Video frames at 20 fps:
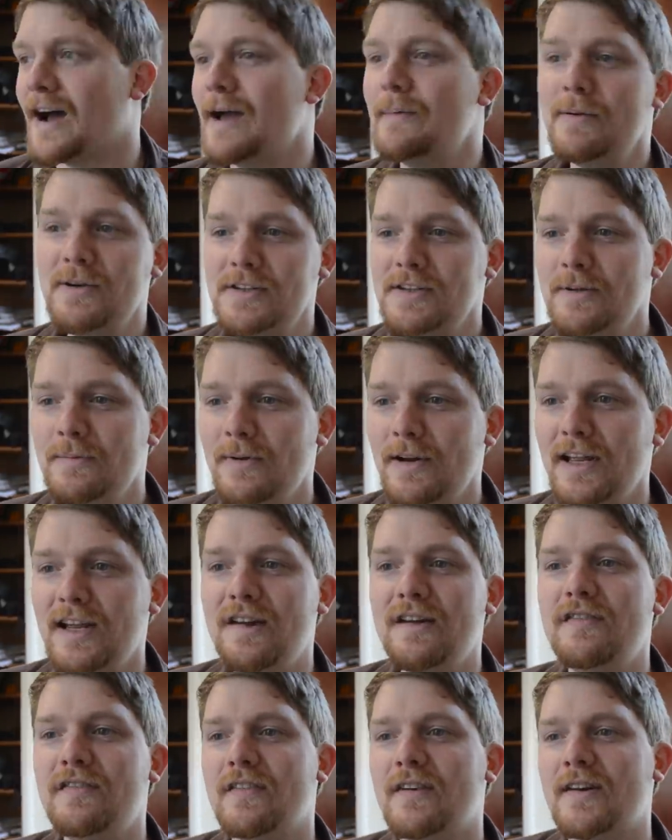I personally
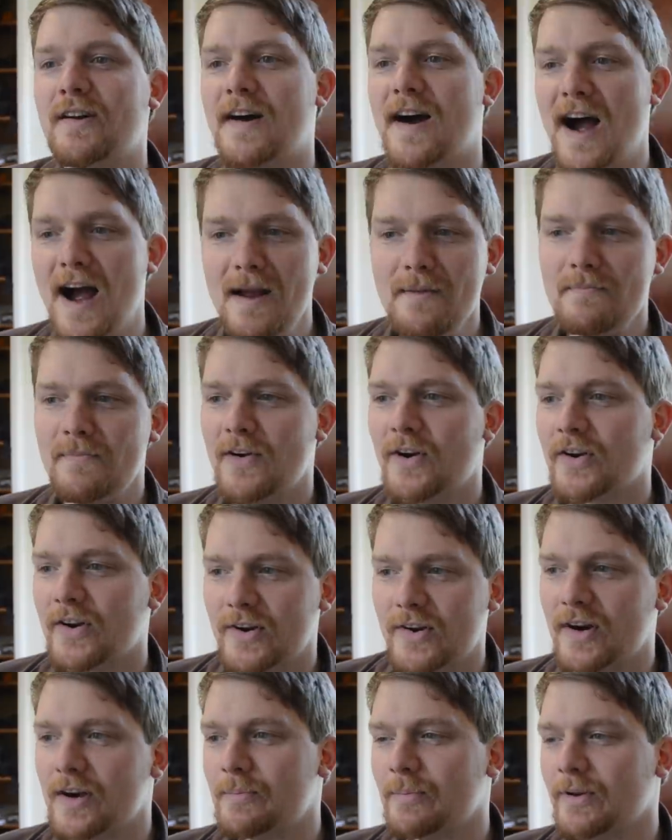believe I'm not a
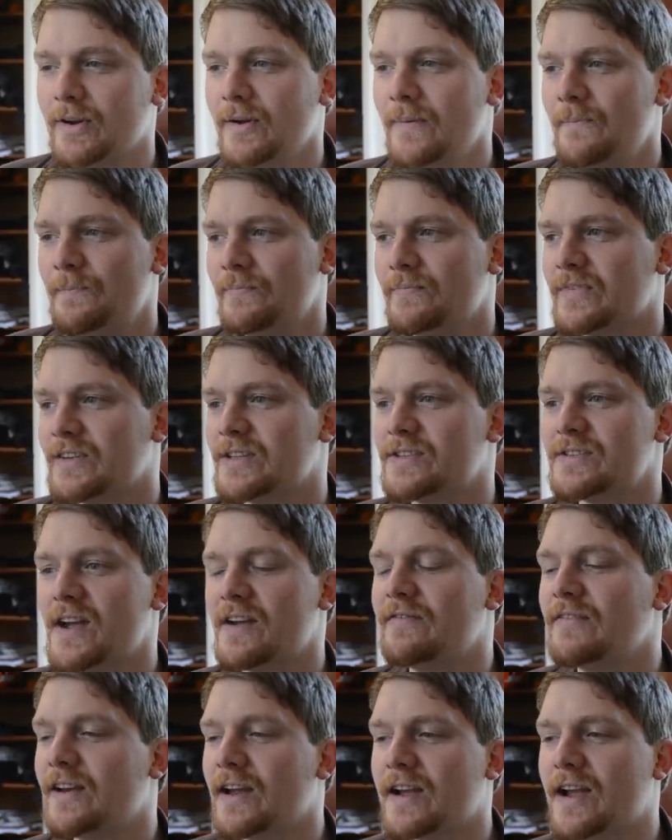creeper, because I
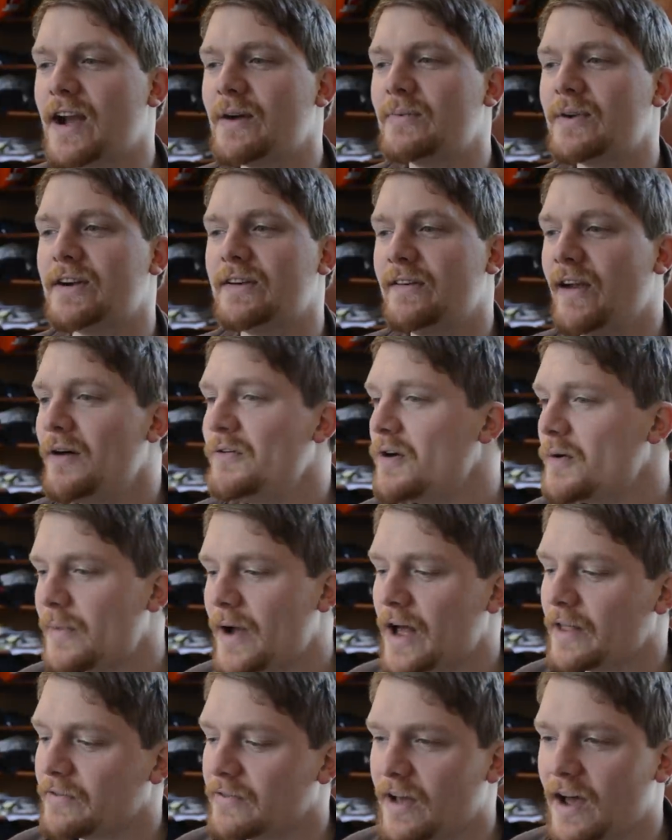feel like I would know
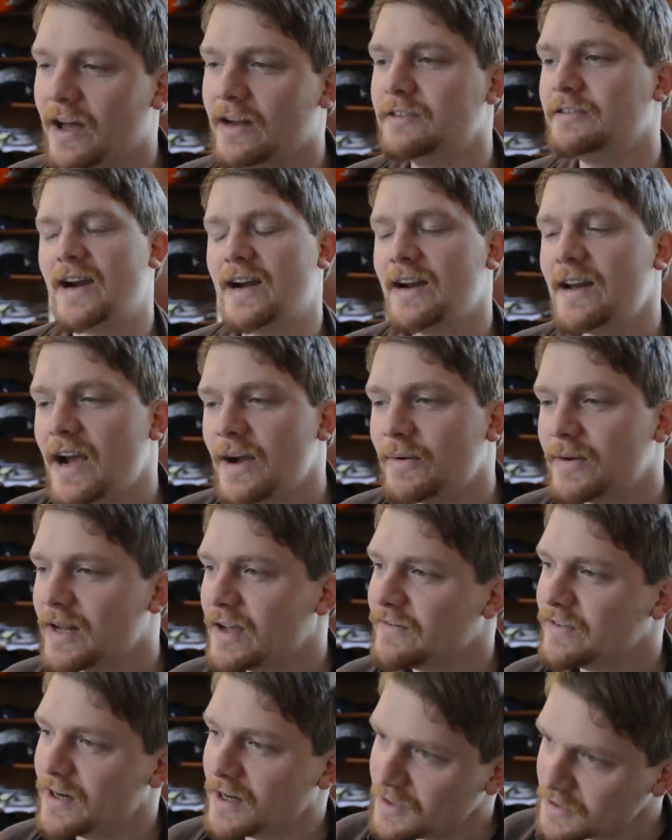about that and I would
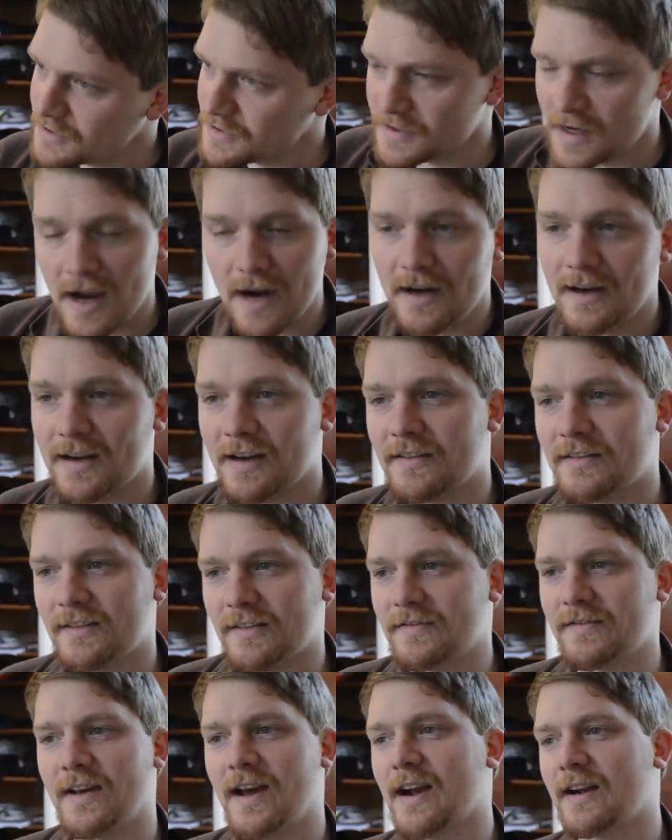have an understanding of the
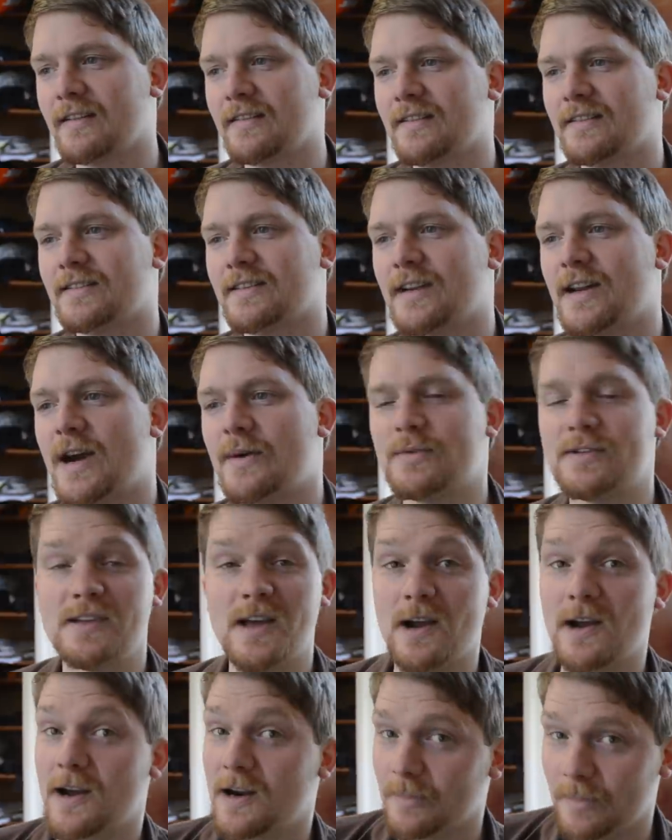fact that I was
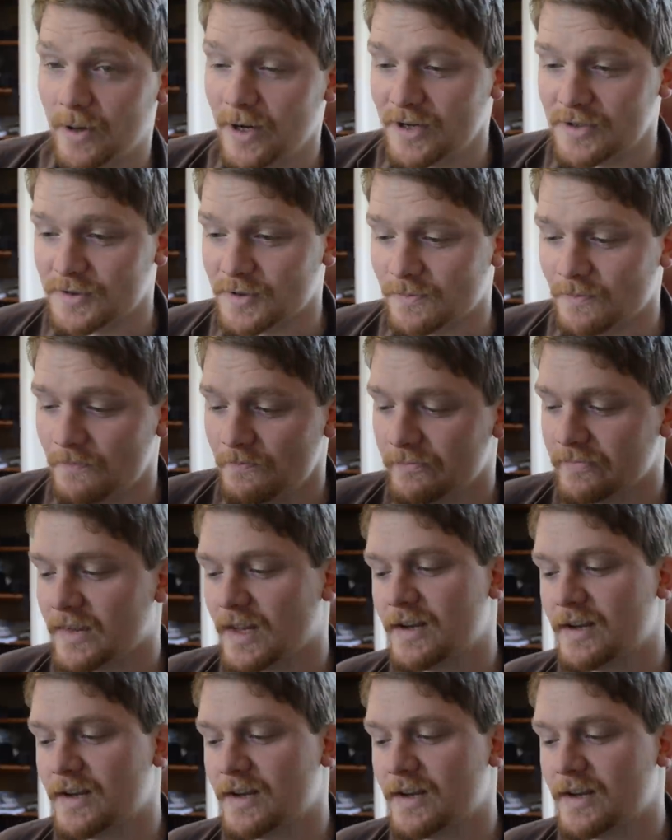that kind of person.